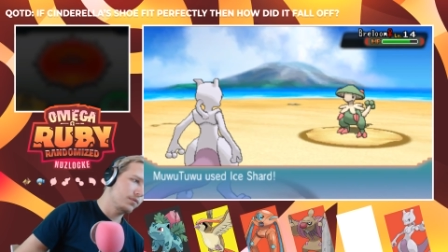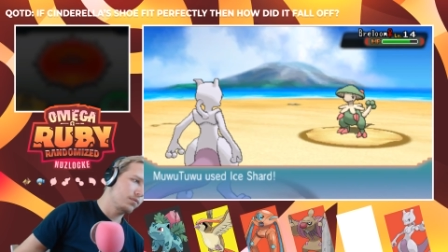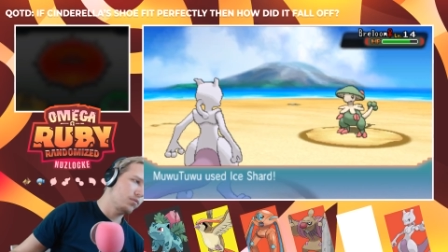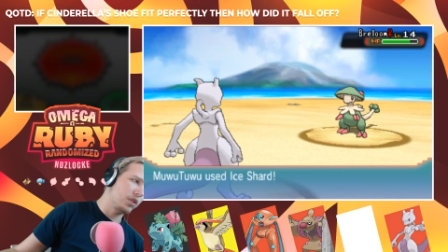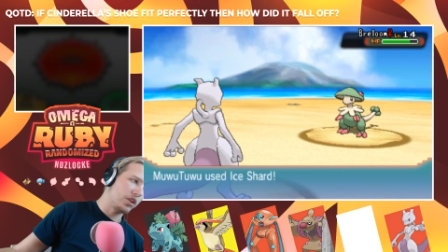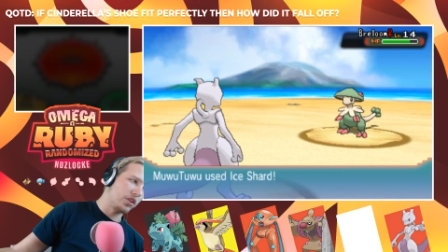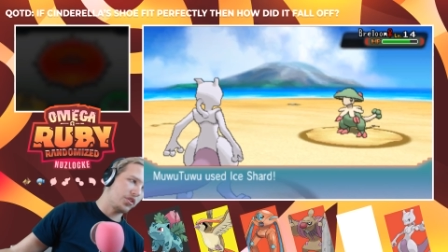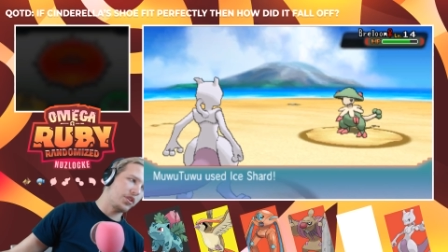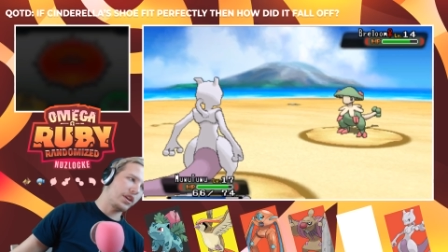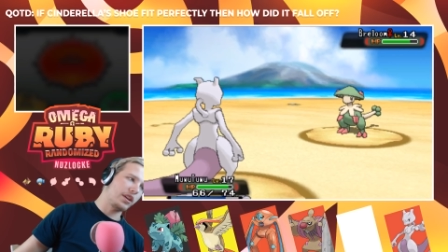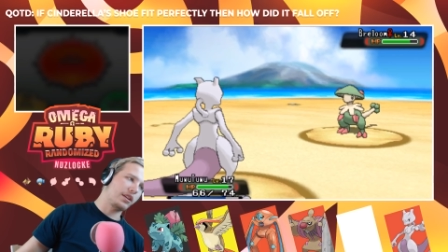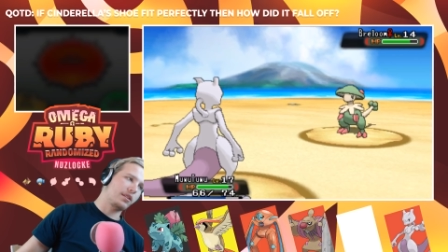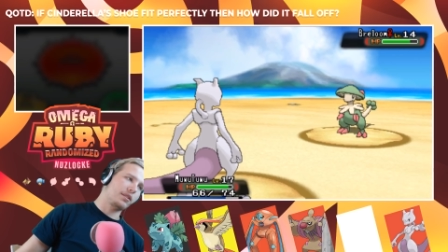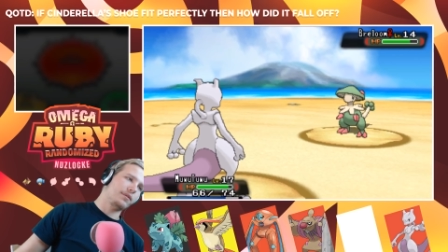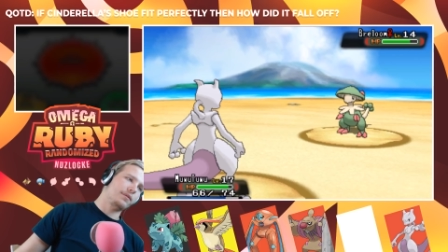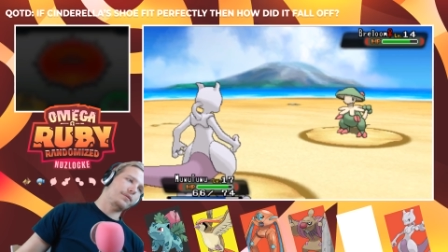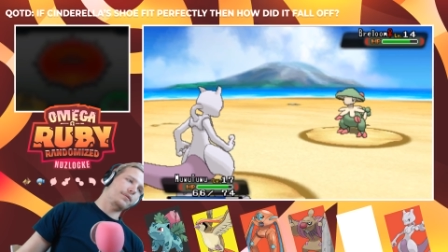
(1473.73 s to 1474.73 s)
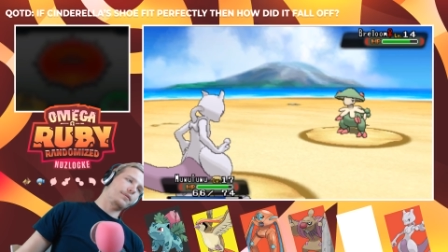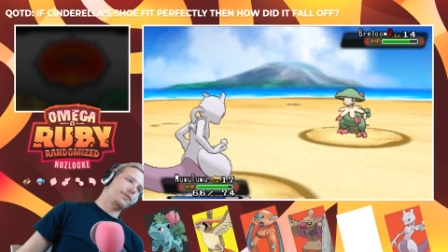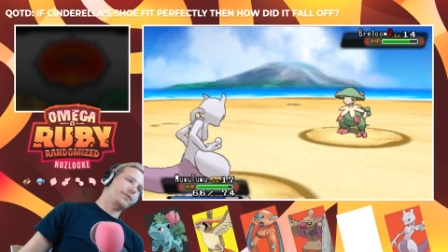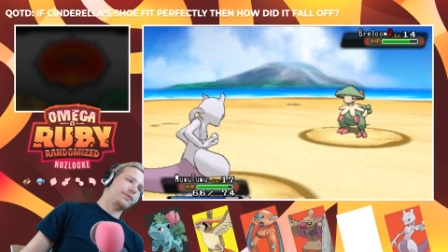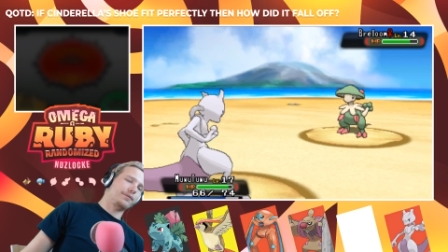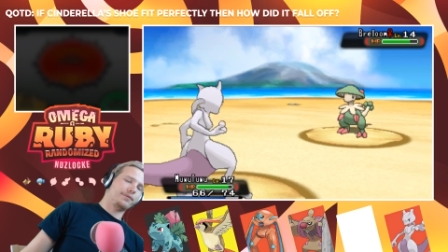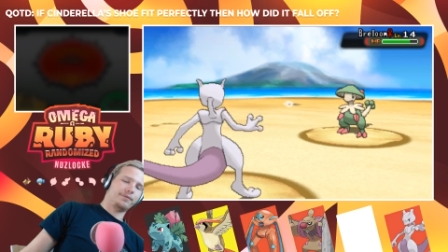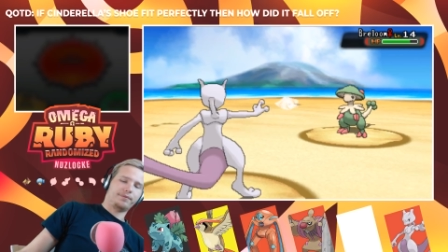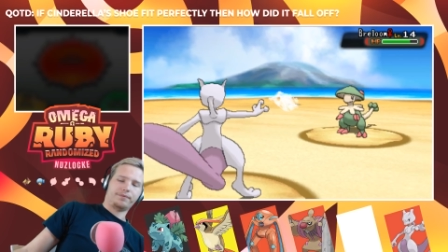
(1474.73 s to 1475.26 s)
What, you think?
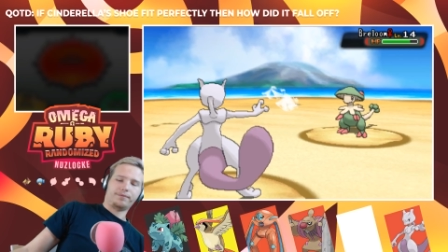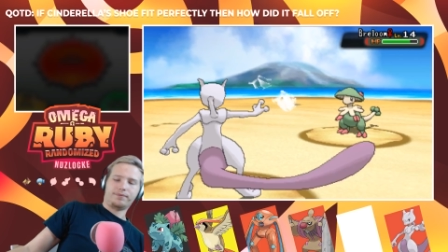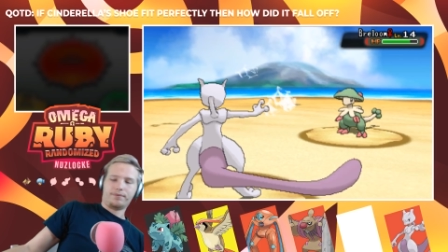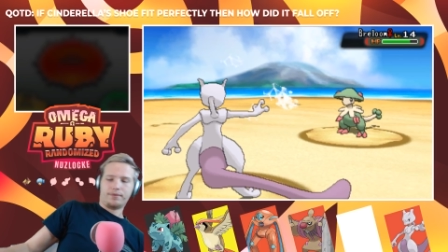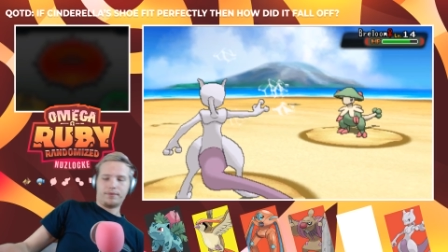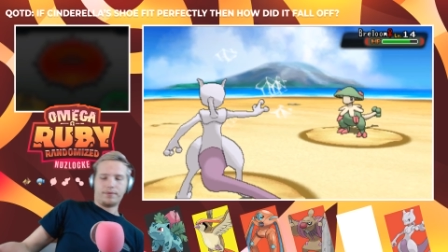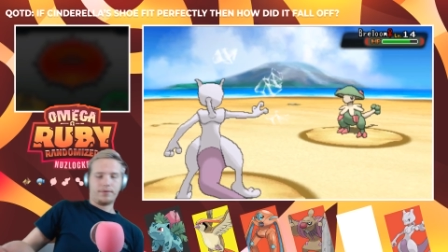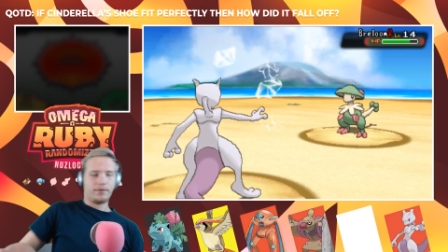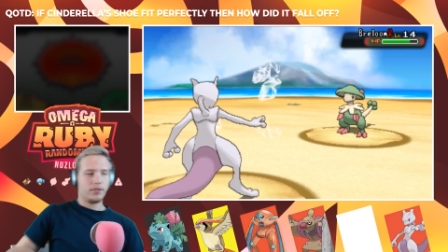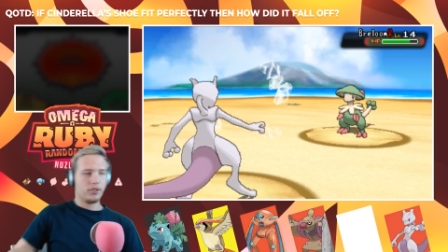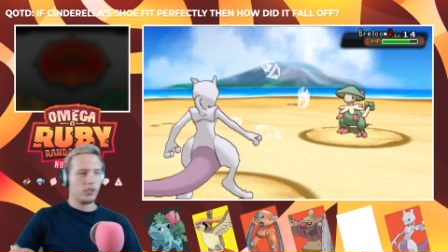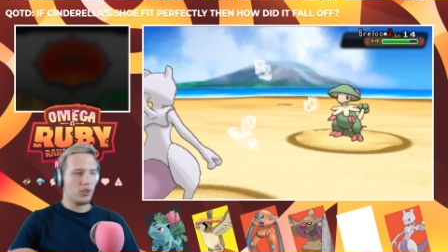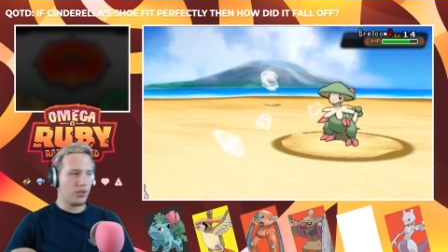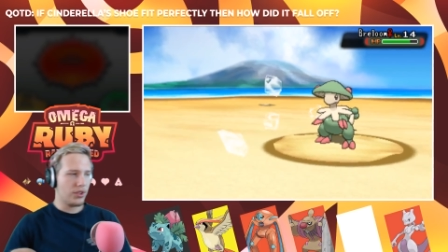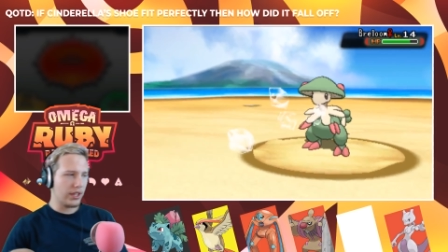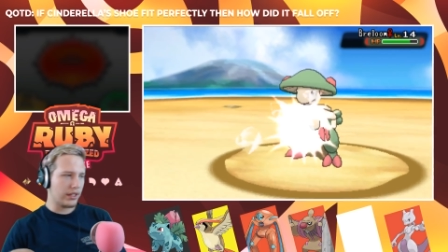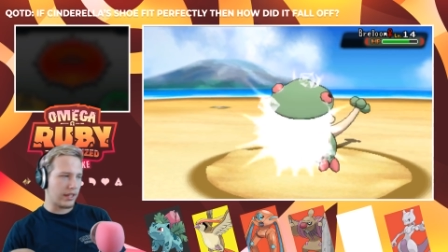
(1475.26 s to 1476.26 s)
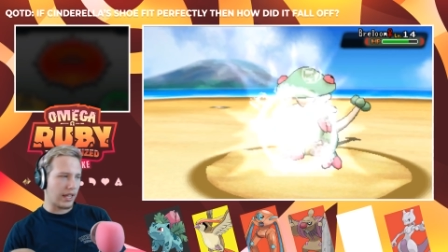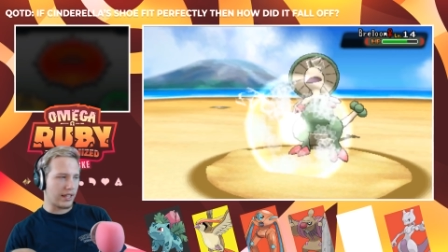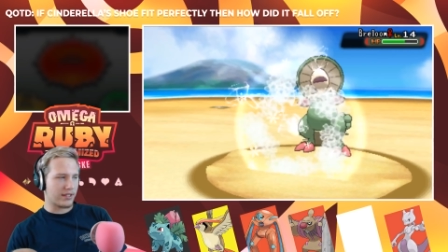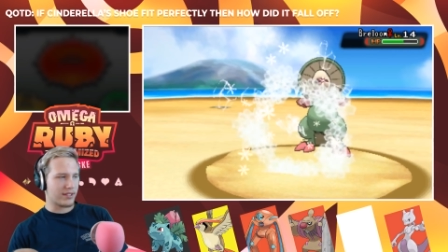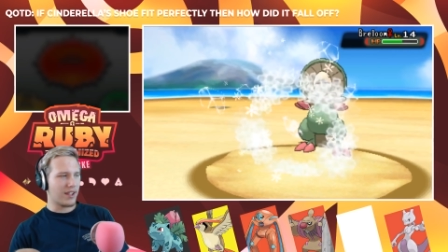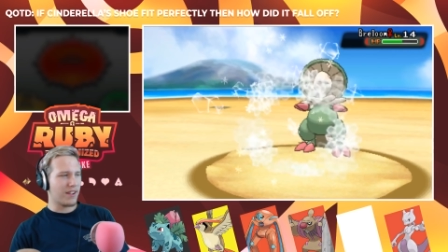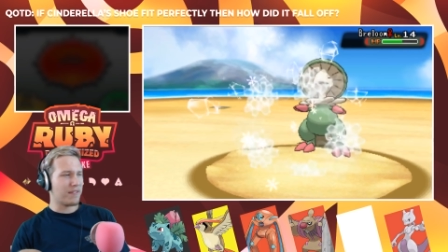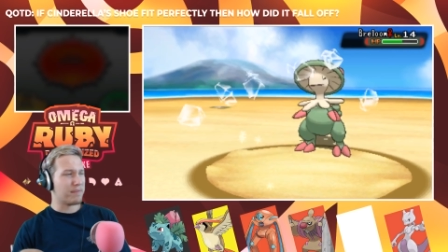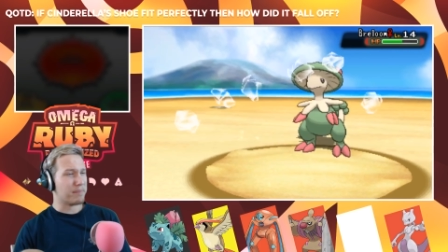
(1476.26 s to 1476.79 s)
You think that
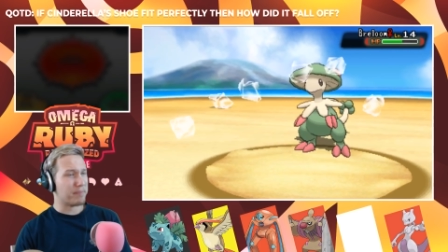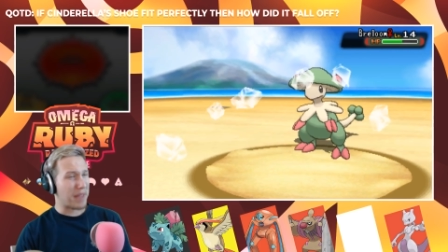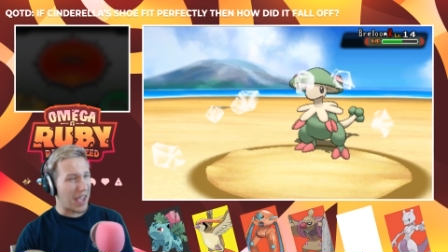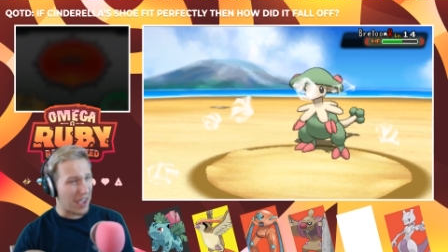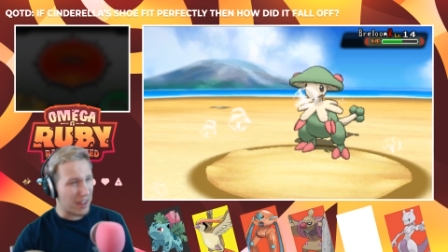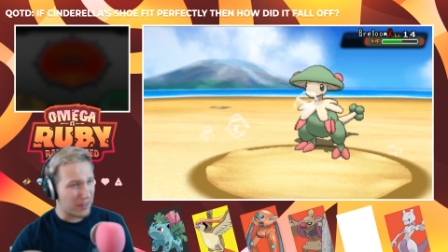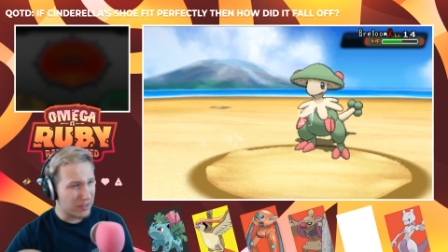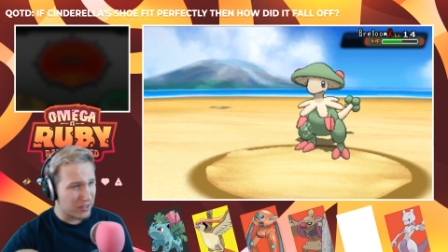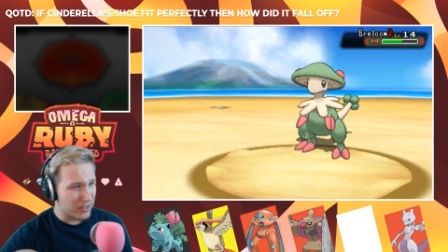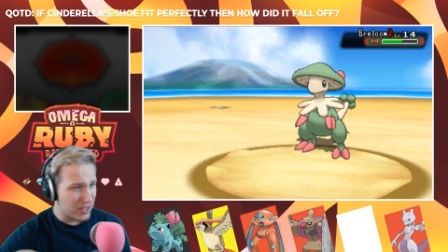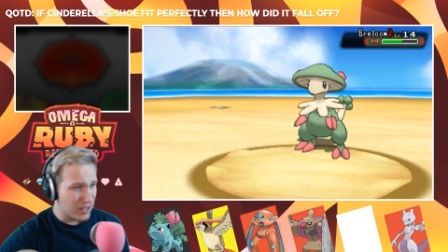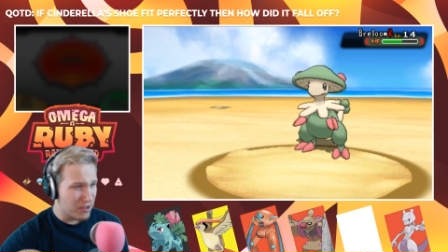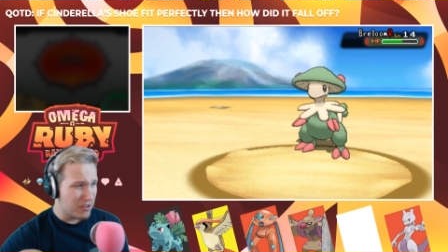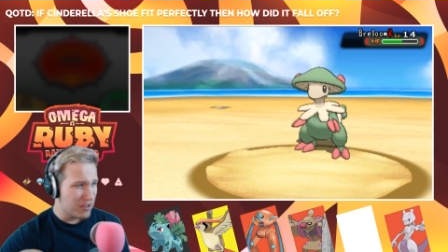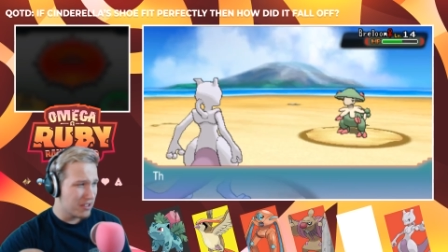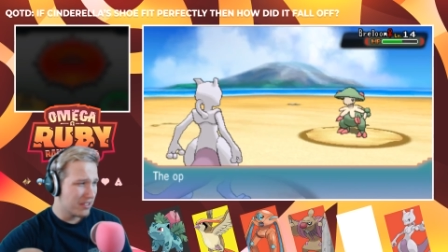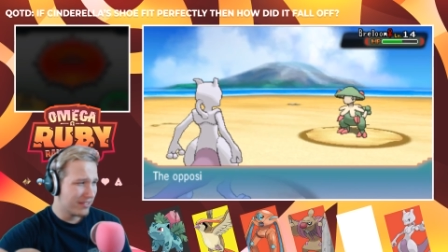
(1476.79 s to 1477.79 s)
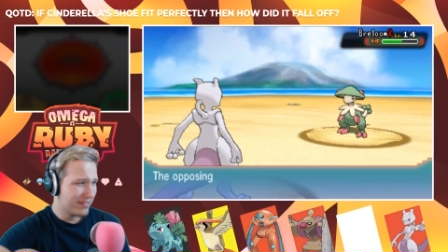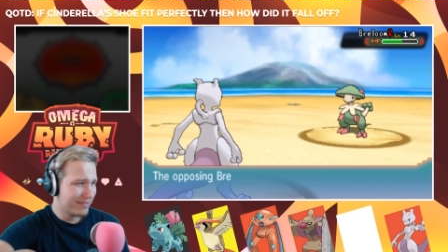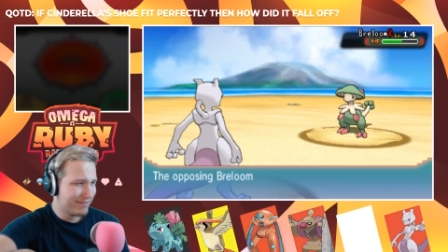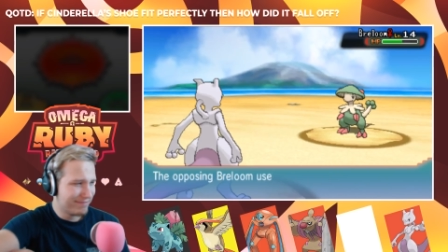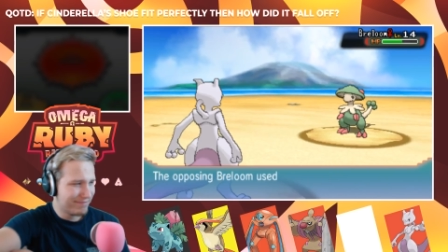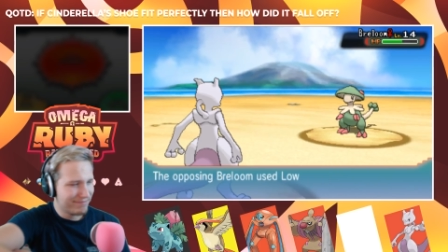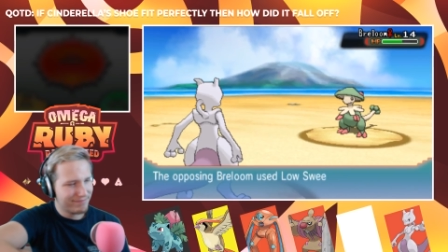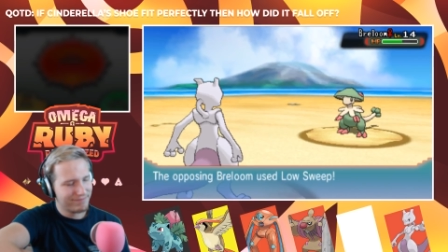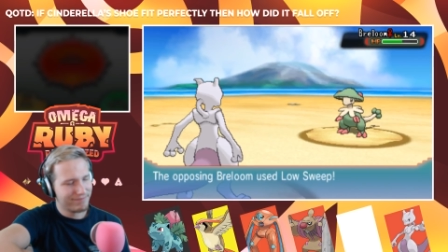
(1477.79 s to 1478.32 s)
stuff matters, dude?
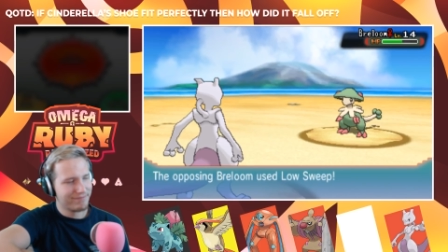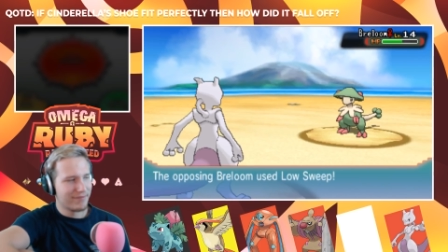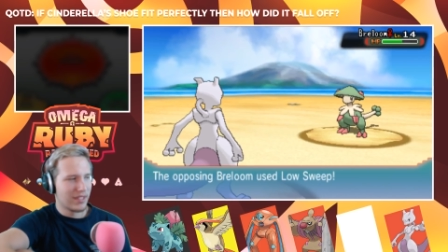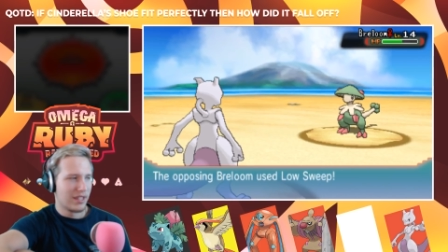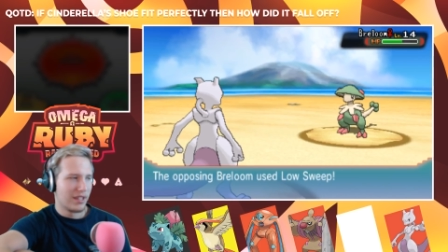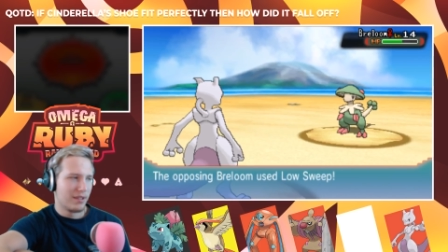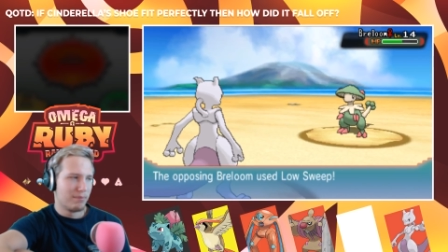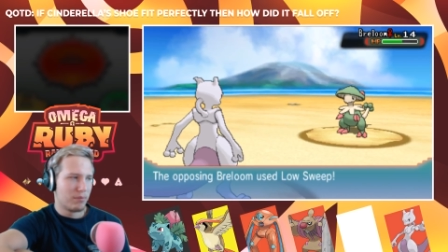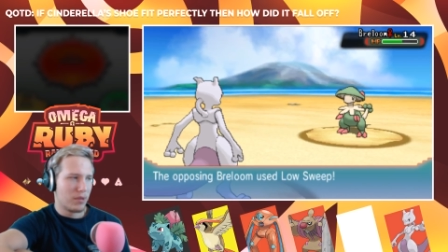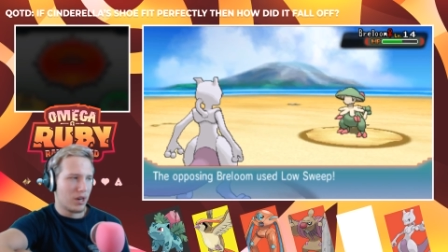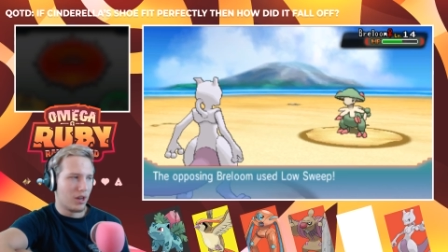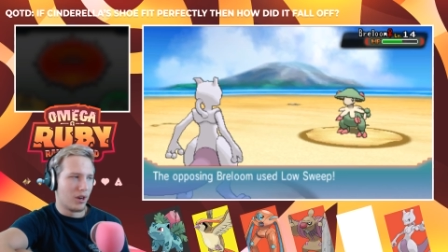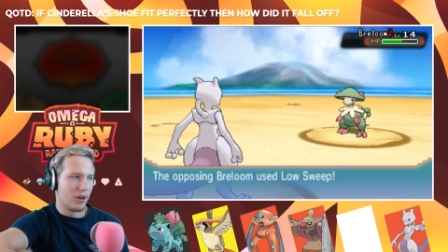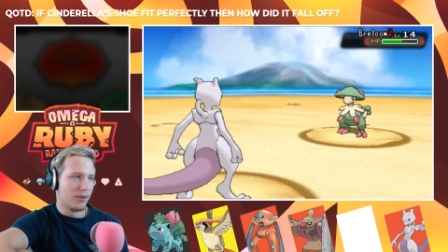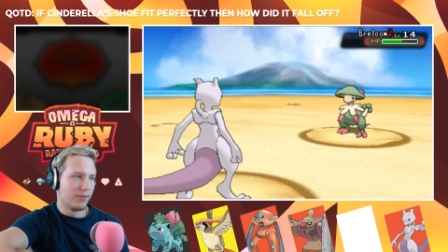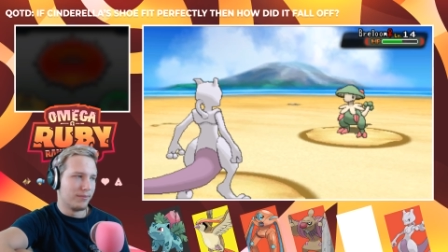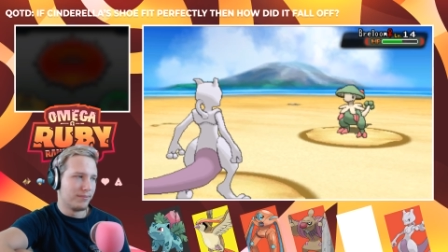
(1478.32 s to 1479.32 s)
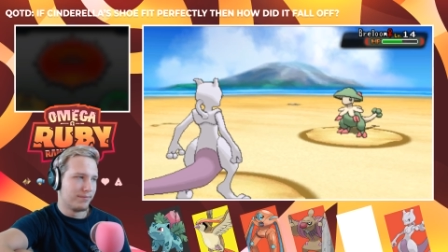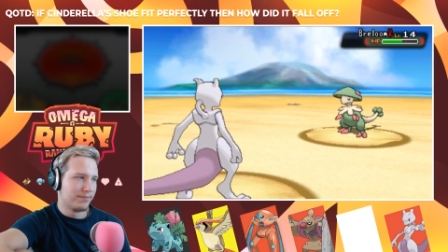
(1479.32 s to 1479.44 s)
Bro.